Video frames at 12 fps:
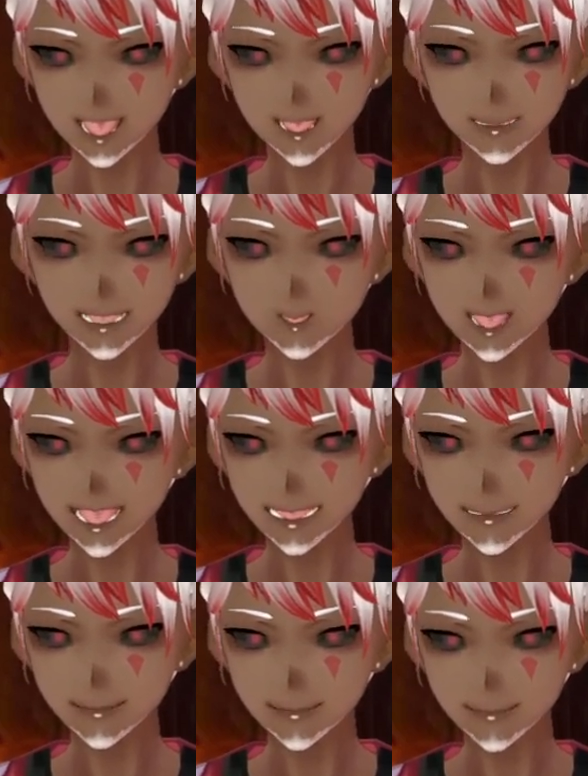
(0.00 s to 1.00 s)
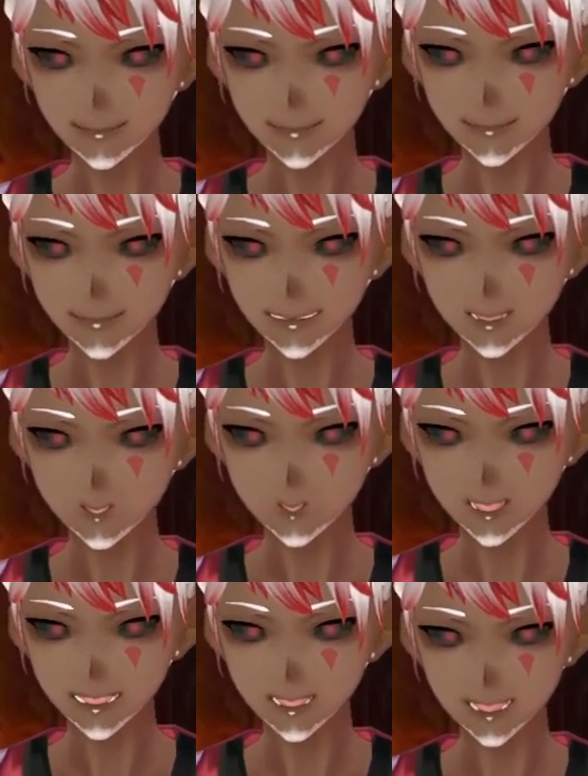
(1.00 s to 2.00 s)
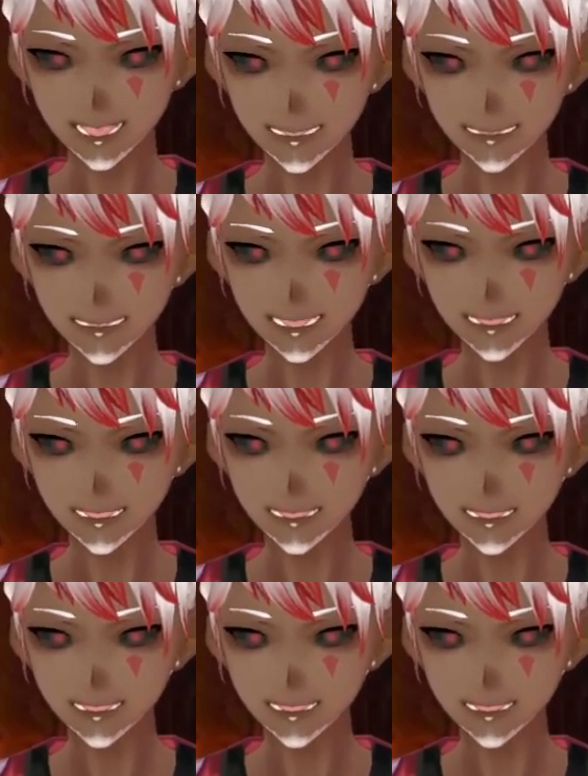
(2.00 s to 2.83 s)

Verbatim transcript: What, two three weeks later,